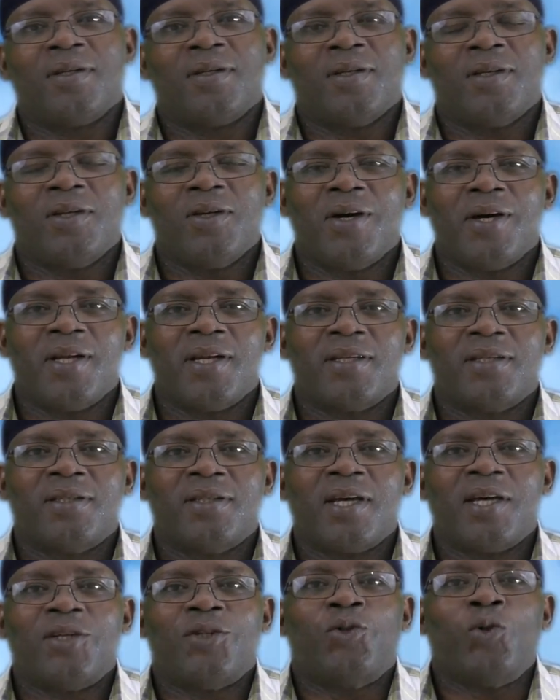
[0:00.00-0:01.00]
You
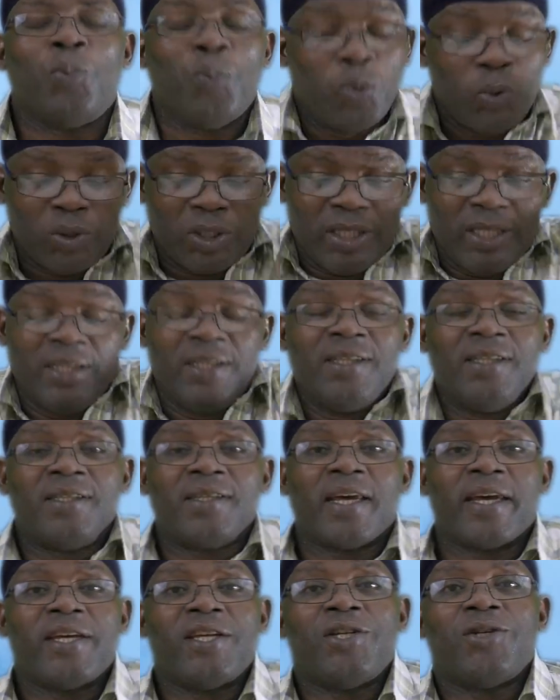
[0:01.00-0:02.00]
understand? To put
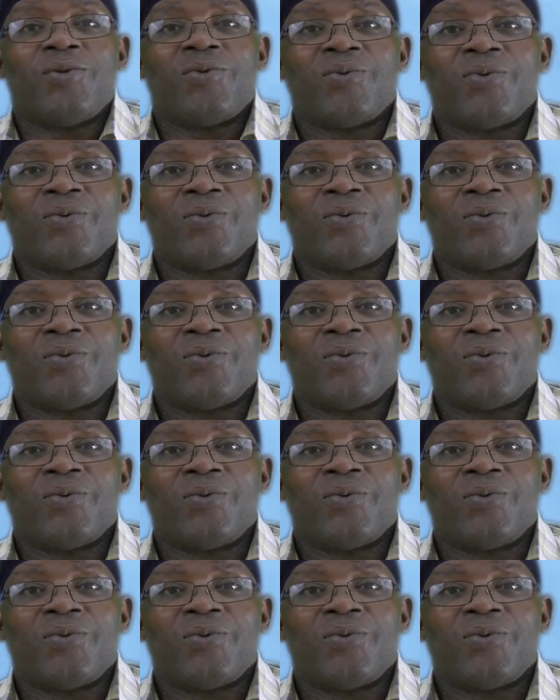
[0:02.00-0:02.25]
inside you.